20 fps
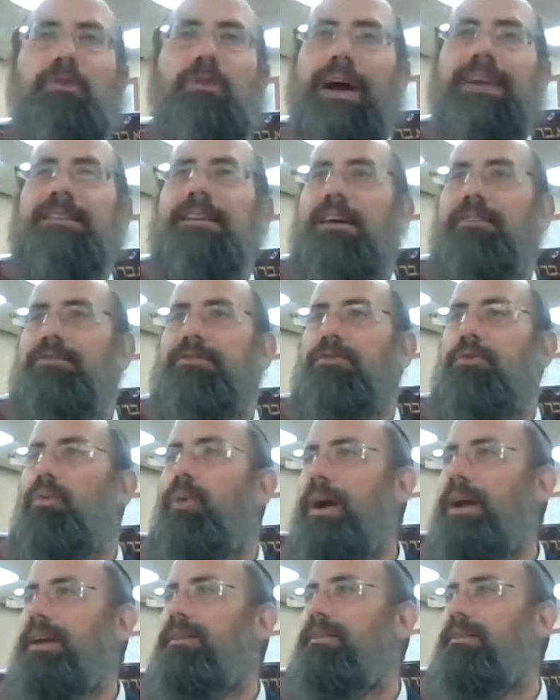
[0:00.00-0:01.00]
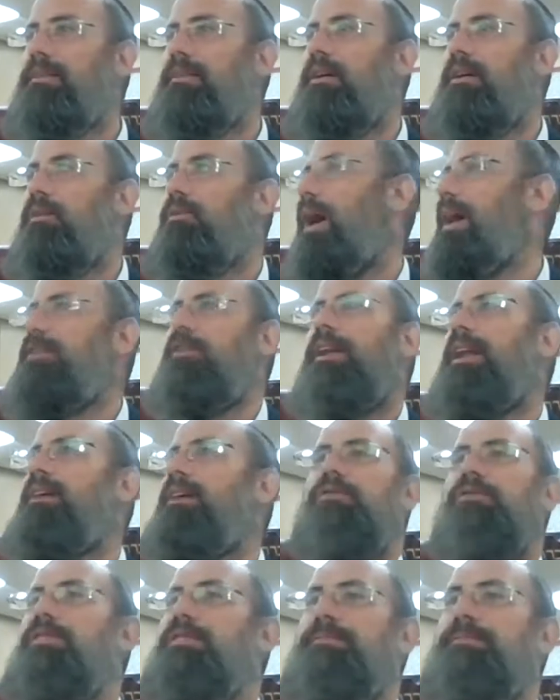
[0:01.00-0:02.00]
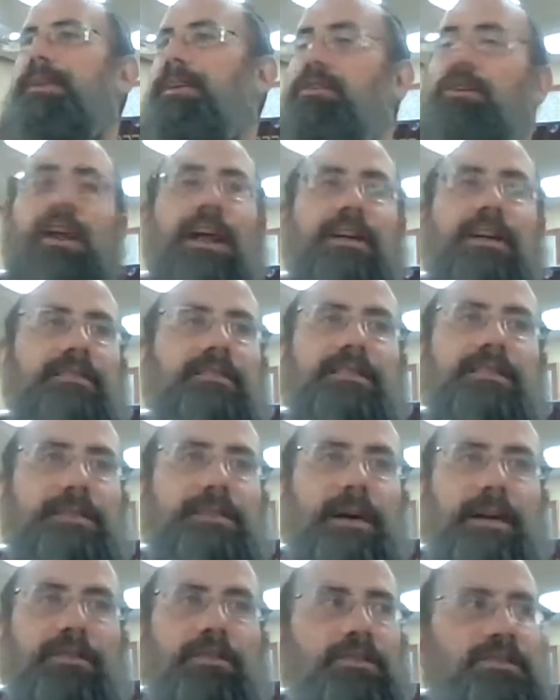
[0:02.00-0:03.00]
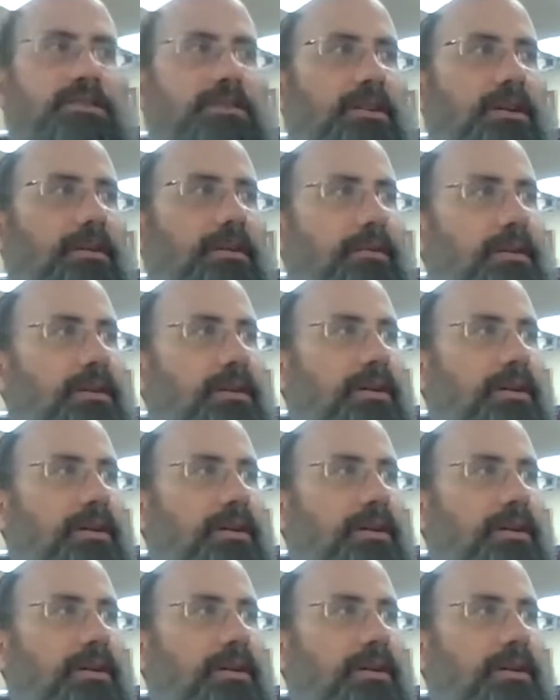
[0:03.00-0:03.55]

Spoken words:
Why do you have to wait? Why are you not allowed to dismantle? You're not allowed to dismantle your sukkah.